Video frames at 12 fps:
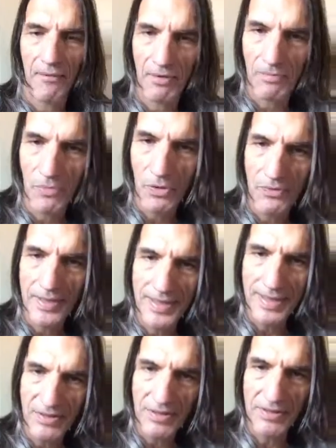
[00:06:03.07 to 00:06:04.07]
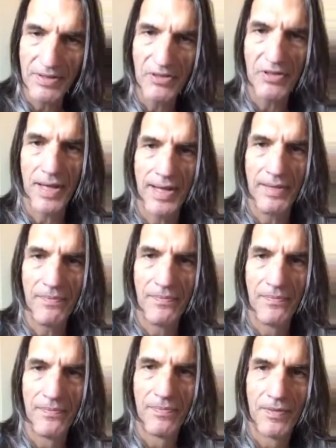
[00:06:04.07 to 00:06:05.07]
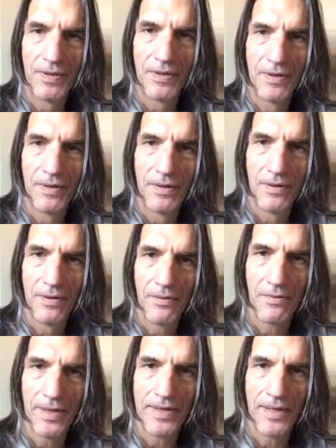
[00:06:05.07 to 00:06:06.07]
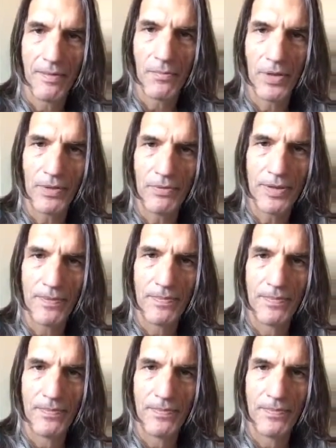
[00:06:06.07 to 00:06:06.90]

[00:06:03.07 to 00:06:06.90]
while moving into this time right now, brethren.